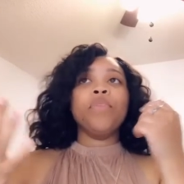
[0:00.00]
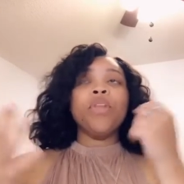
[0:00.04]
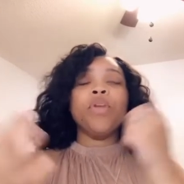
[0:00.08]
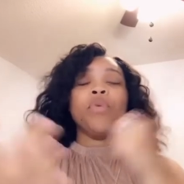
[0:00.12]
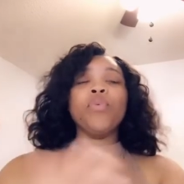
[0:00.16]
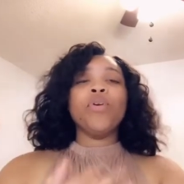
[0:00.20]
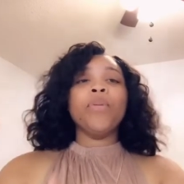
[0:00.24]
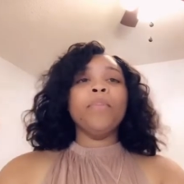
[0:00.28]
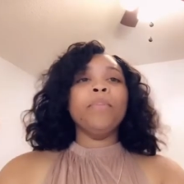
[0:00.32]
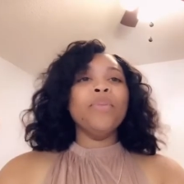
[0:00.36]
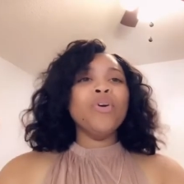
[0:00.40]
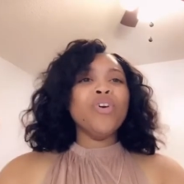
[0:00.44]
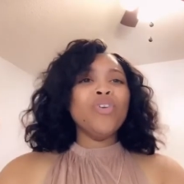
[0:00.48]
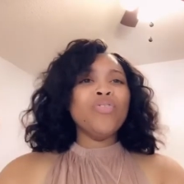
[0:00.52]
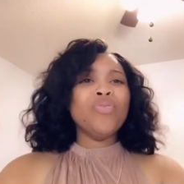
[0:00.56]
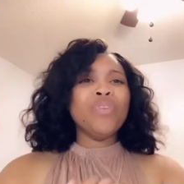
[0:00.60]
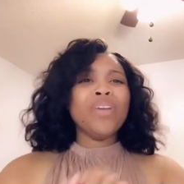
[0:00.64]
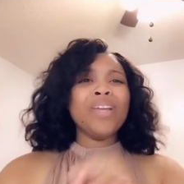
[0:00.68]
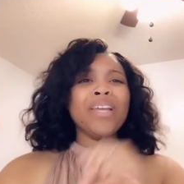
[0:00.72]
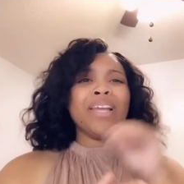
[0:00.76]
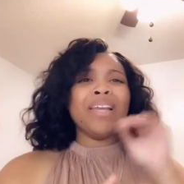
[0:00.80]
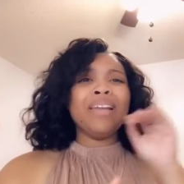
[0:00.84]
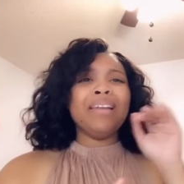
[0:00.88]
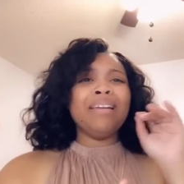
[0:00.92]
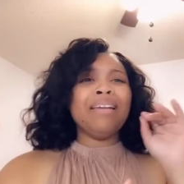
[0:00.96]

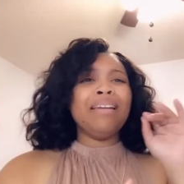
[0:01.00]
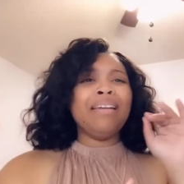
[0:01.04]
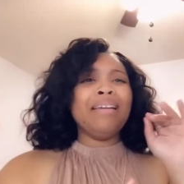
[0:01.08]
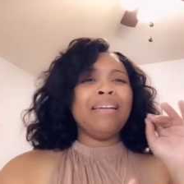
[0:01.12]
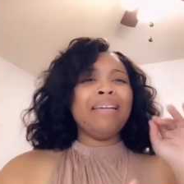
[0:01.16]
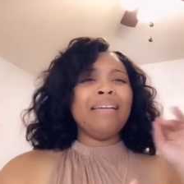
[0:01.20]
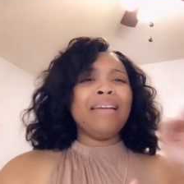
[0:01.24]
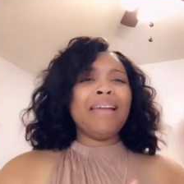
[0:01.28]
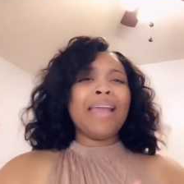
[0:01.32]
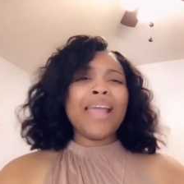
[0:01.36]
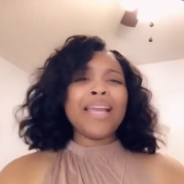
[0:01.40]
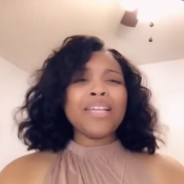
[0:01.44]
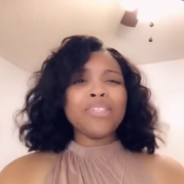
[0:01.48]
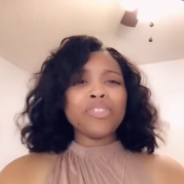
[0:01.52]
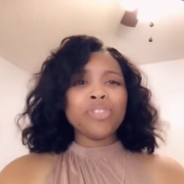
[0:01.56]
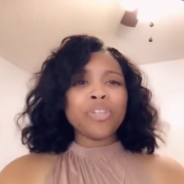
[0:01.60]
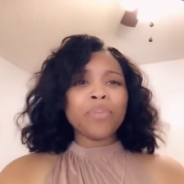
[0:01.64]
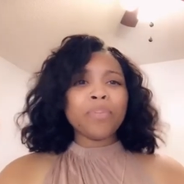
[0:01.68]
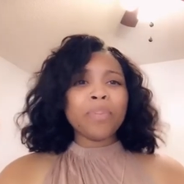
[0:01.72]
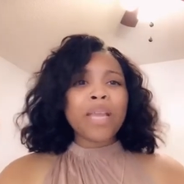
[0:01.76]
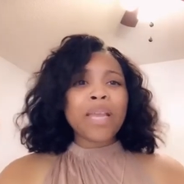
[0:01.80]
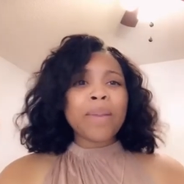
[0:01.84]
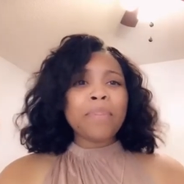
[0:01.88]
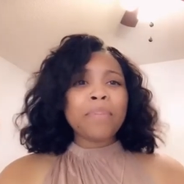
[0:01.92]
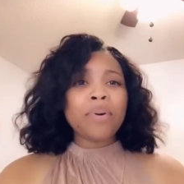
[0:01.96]
removing extra
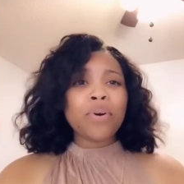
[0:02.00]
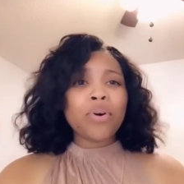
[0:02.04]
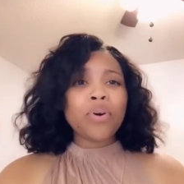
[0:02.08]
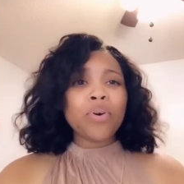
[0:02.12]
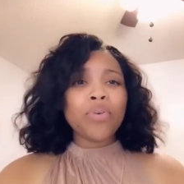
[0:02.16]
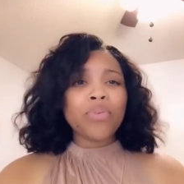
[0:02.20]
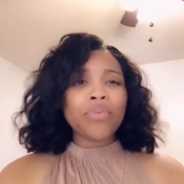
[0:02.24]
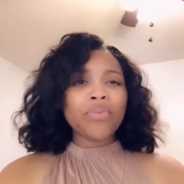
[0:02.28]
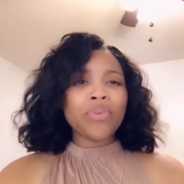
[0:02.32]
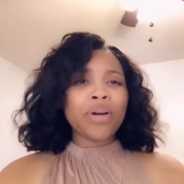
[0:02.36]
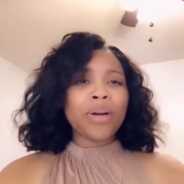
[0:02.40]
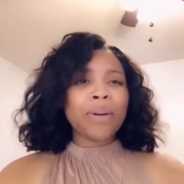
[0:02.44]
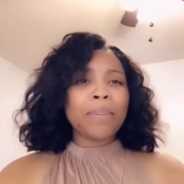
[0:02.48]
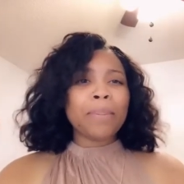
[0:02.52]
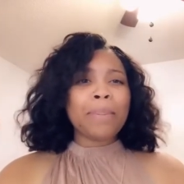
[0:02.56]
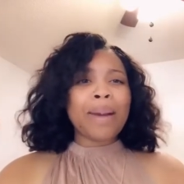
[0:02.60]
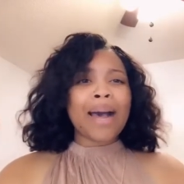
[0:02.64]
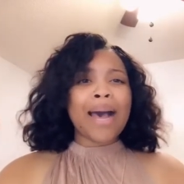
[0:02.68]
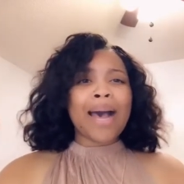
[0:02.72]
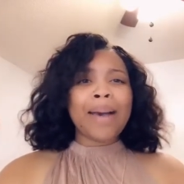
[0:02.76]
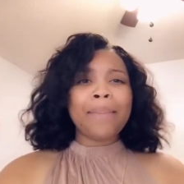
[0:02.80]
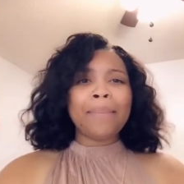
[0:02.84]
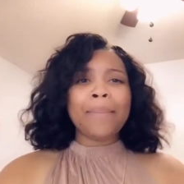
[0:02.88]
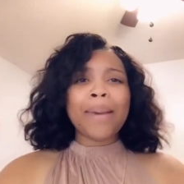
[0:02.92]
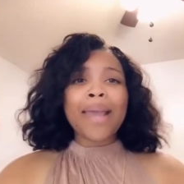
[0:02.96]
people from
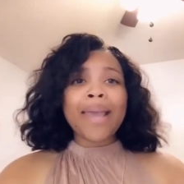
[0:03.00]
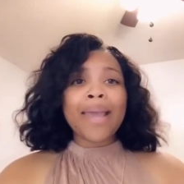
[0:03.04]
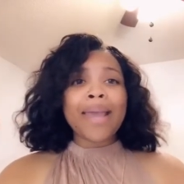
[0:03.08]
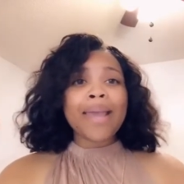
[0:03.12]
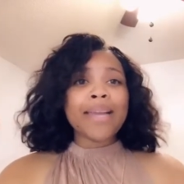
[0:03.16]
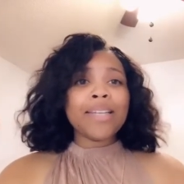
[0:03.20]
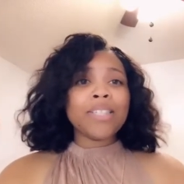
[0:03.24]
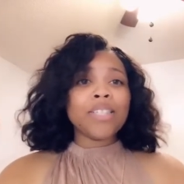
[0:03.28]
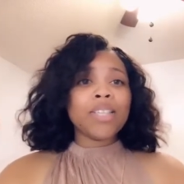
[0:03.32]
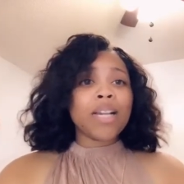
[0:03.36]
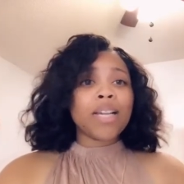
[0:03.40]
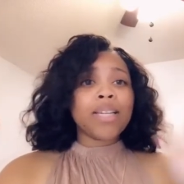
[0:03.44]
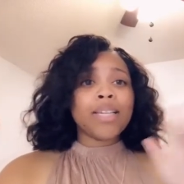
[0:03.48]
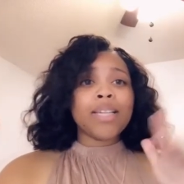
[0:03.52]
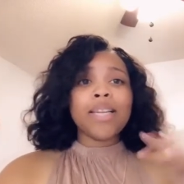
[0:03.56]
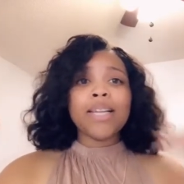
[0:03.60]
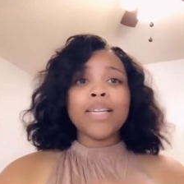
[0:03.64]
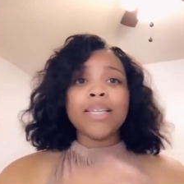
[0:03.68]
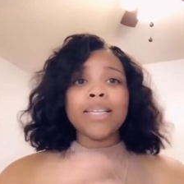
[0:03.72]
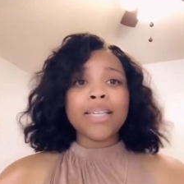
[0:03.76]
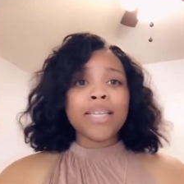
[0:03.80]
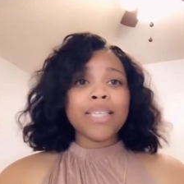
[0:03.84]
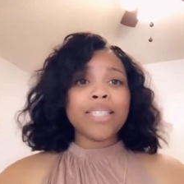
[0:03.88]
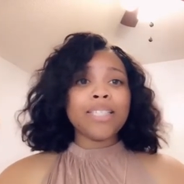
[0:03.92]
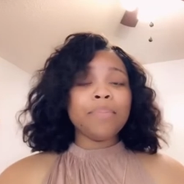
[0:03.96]
my page that
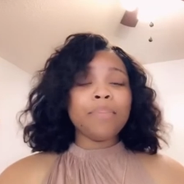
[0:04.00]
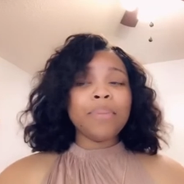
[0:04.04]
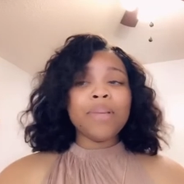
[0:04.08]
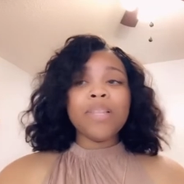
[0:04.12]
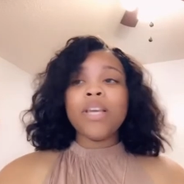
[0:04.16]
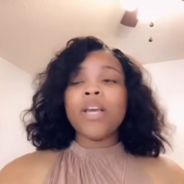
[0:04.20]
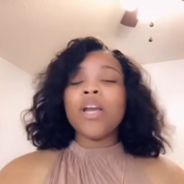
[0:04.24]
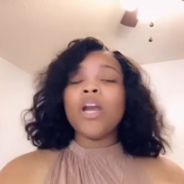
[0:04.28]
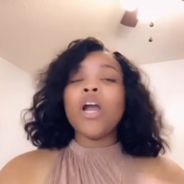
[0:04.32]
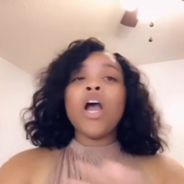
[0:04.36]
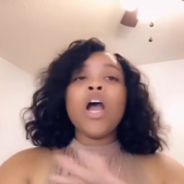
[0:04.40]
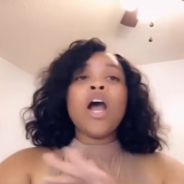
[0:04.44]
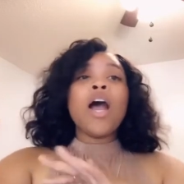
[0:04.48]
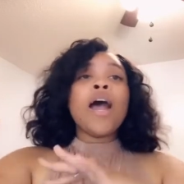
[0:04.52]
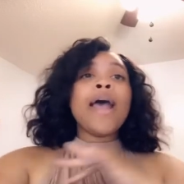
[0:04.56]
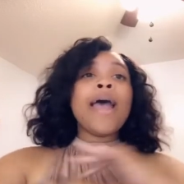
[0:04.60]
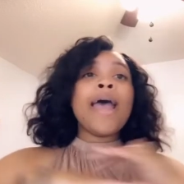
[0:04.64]
didn't need to be there.